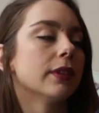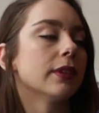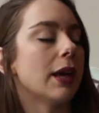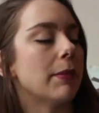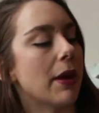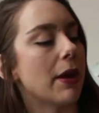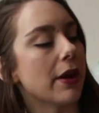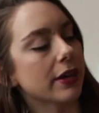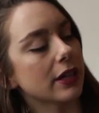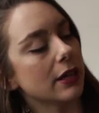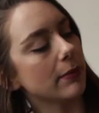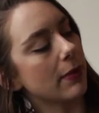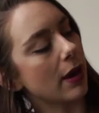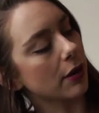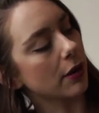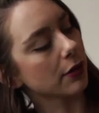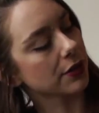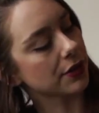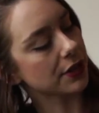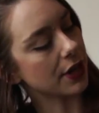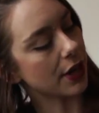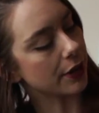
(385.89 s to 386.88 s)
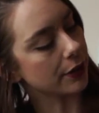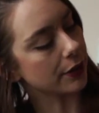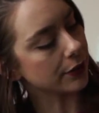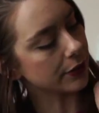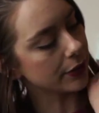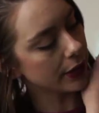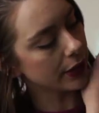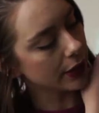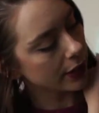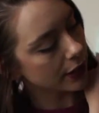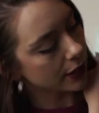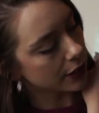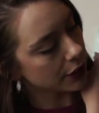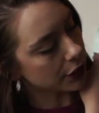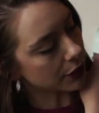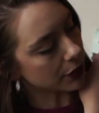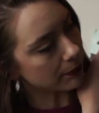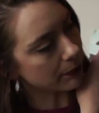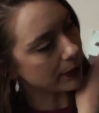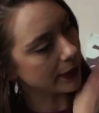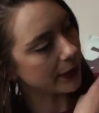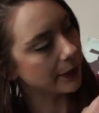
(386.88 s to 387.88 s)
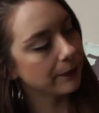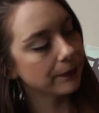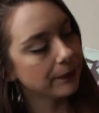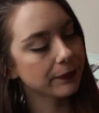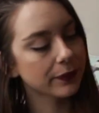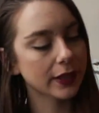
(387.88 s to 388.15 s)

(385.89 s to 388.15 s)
American Apparel style jumper.